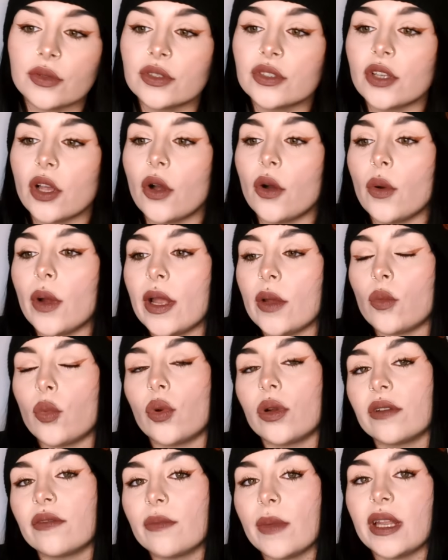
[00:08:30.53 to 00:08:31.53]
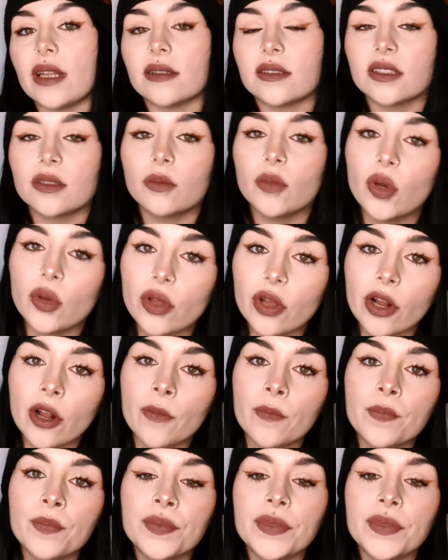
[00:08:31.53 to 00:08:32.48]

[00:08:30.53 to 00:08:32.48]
so, it would have made it smoother